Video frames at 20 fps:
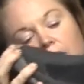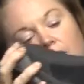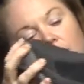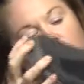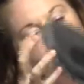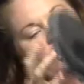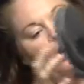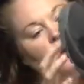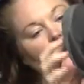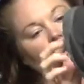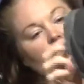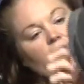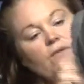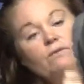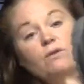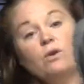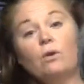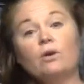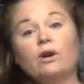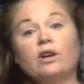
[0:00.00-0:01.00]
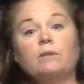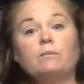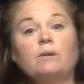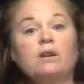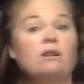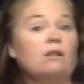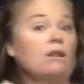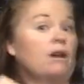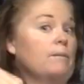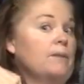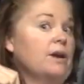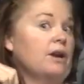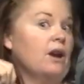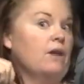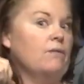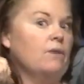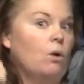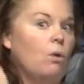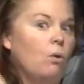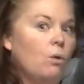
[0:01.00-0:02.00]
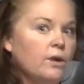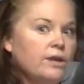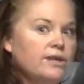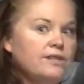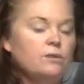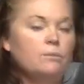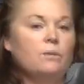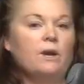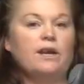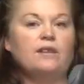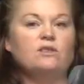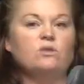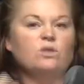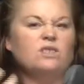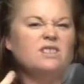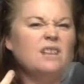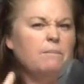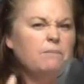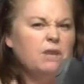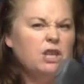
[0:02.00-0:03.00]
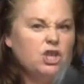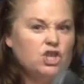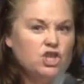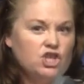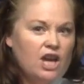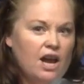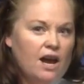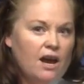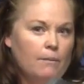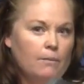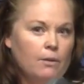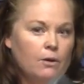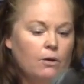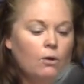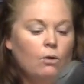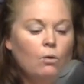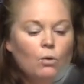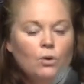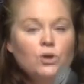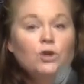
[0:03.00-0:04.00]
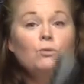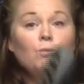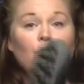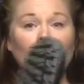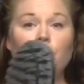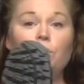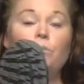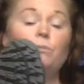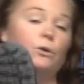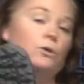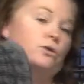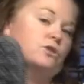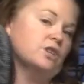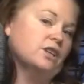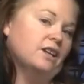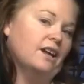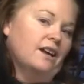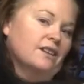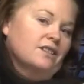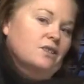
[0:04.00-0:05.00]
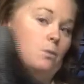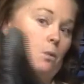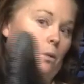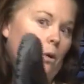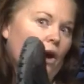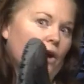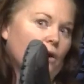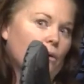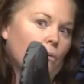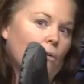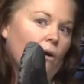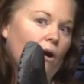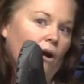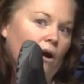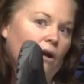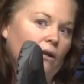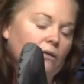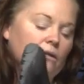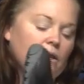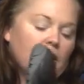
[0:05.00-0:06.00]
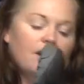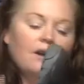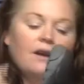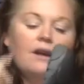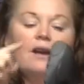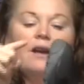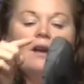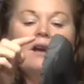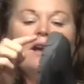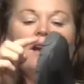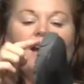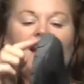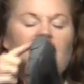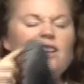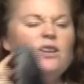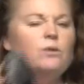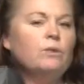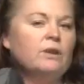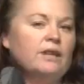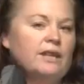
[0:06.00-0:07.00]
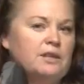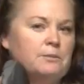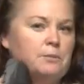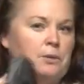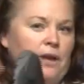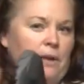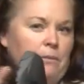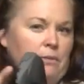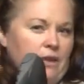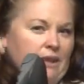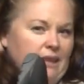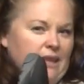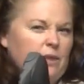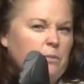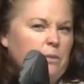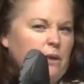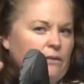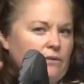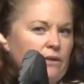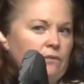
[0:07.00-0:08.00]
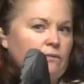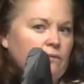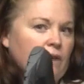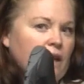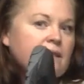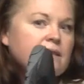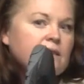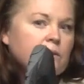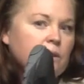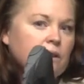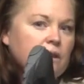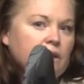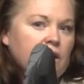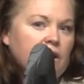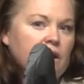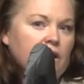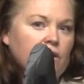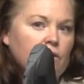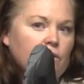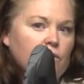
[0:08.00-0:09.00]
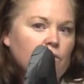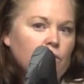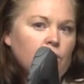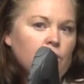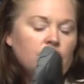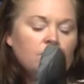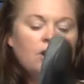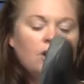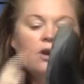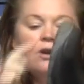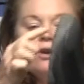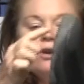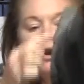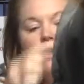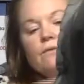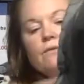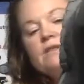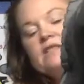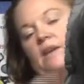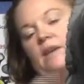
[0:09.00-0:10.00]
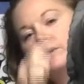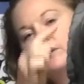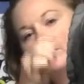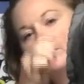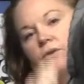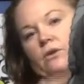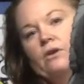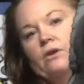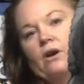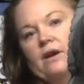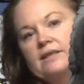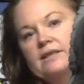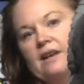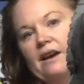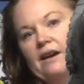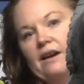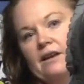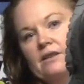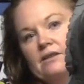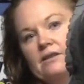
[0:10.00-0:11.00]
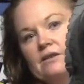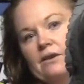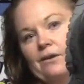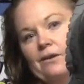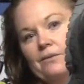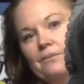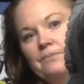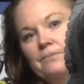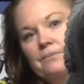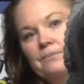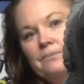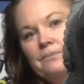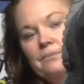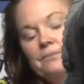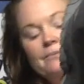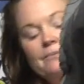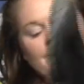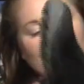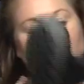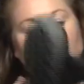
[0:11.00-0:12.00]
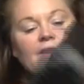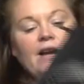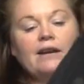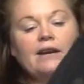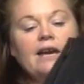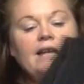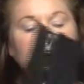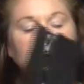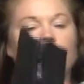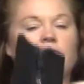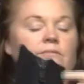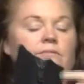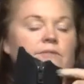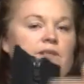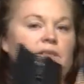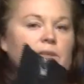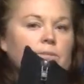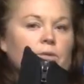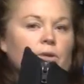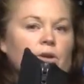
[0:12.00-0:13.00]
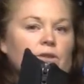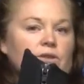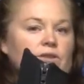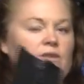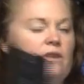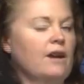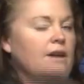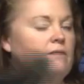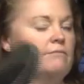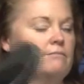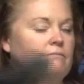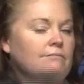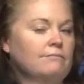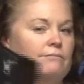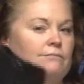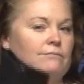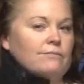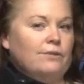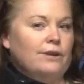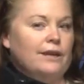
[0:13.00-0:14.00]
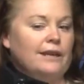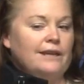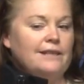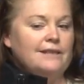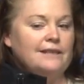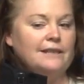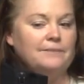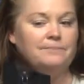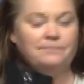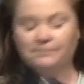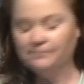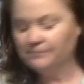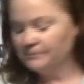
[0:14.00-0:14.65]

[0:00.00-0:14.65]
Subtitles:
So if you're going to be climbing over oyster beds or something sharp, or you want your boots to last quite a while, and you're willing to put up with a little bit of inflexibility in your foot, go for something with a nice hard sole. Again, zipper on the side, pretty easy.